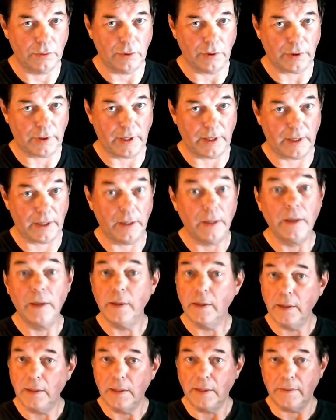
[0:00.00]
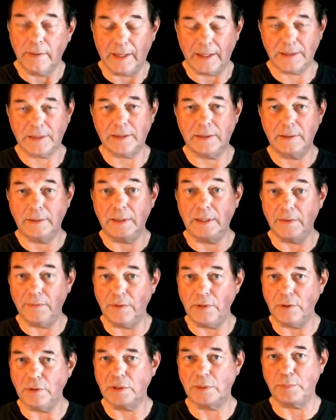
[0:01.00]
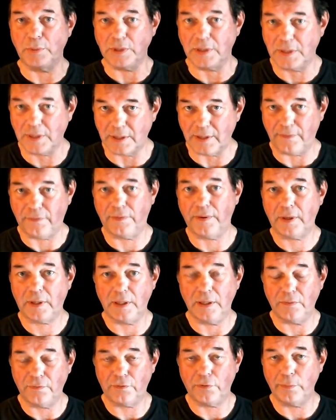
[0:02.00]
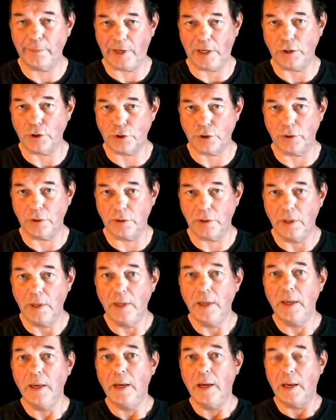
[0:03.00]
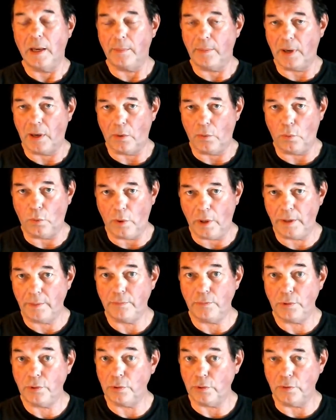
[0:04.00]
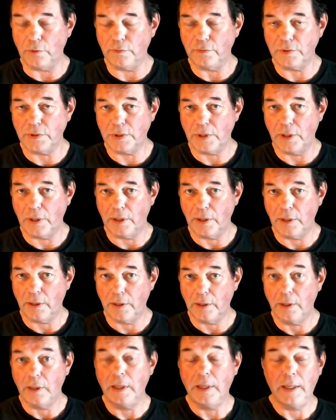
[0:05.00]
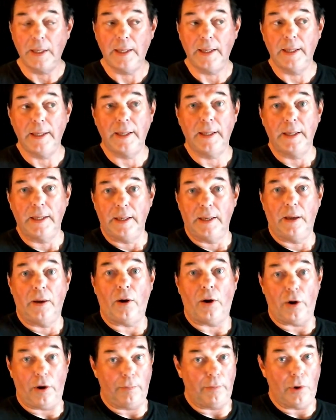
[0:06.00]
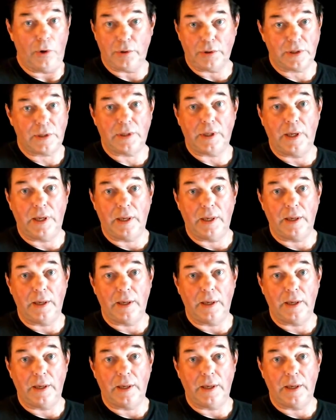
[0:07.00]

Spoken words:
Okay, that's giving you specific information about what moves are most